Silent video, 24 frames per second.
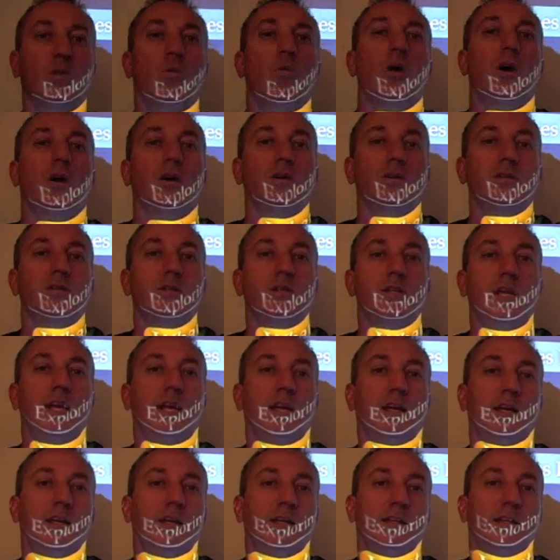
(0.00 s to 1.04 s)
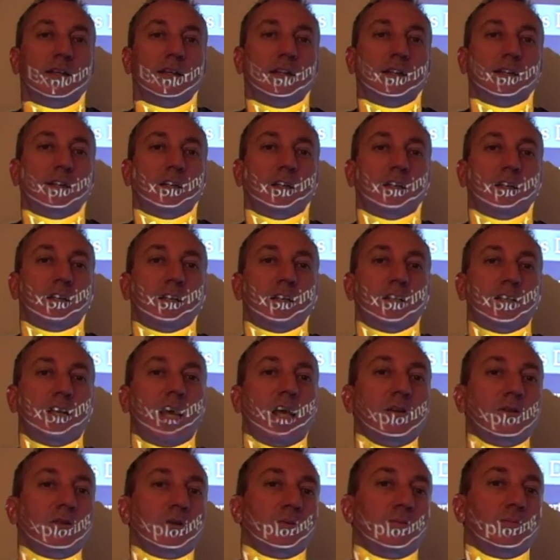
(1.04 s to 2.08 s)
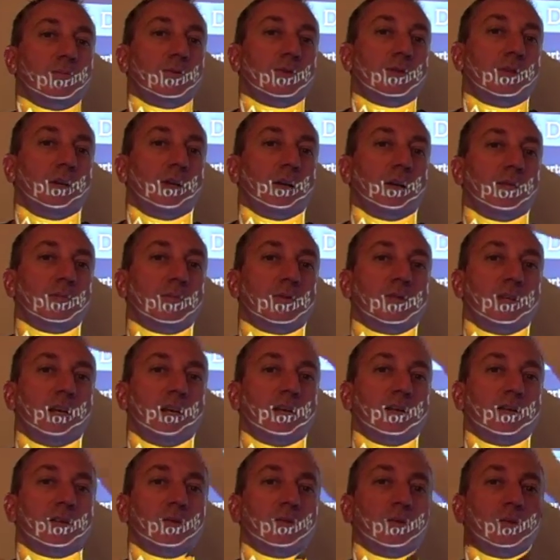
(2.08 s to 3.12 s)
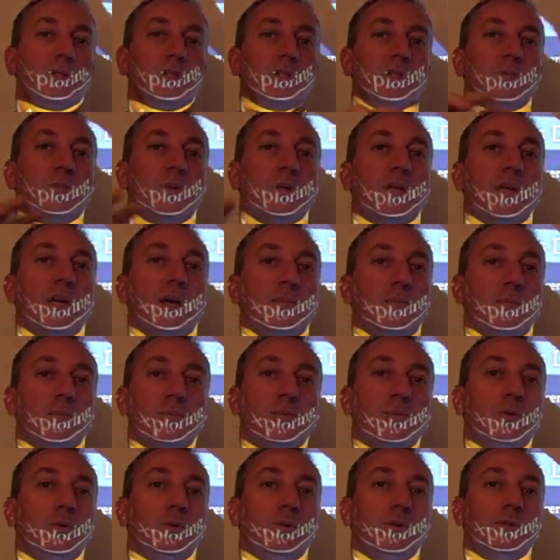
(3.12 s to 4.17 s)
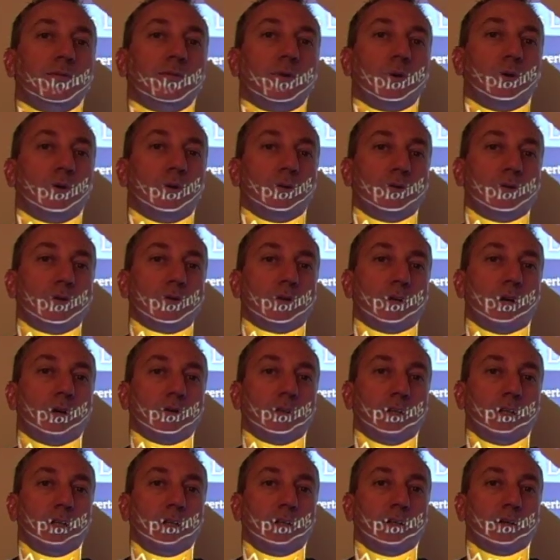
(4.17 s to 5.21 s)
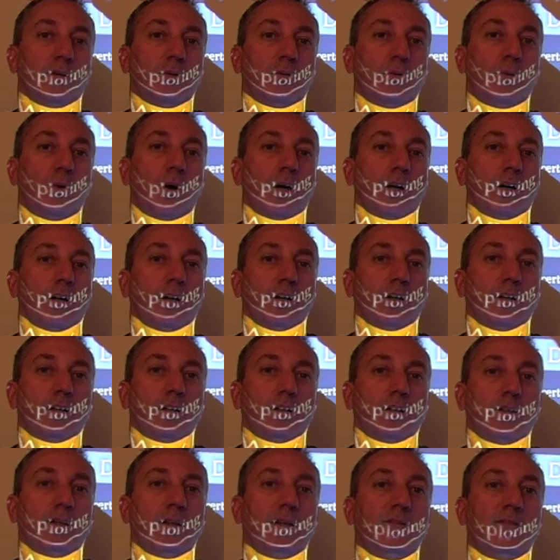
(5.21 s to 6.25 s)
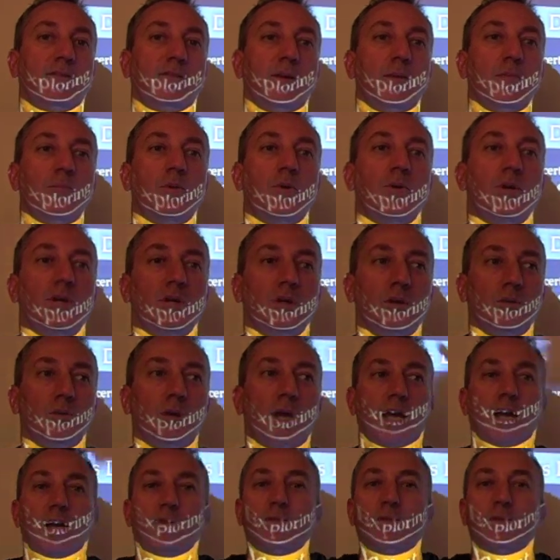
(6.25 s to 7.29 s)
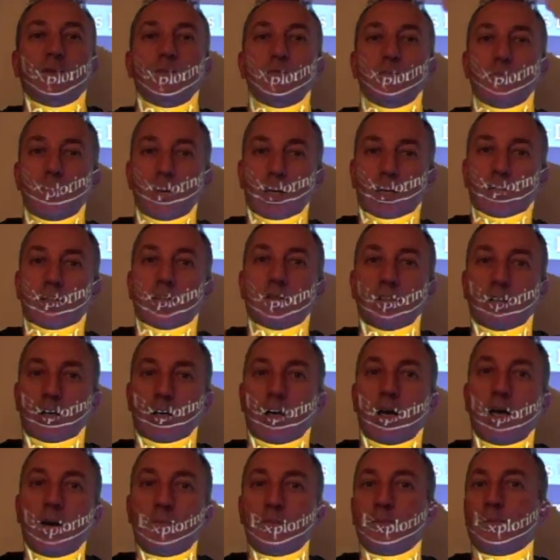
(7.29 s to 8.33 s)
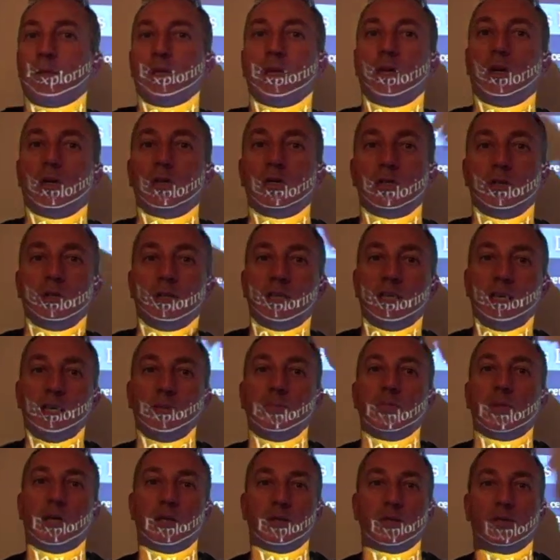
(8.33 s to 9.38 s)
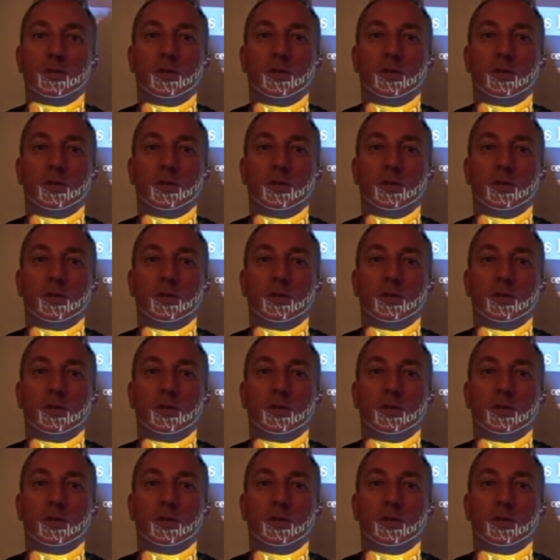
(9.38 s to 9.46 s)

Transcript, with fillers: the water sink, Sandstrom's theorem says it would just become a pool of cold, salty water. That at some point you have to mix up the ocean to keep that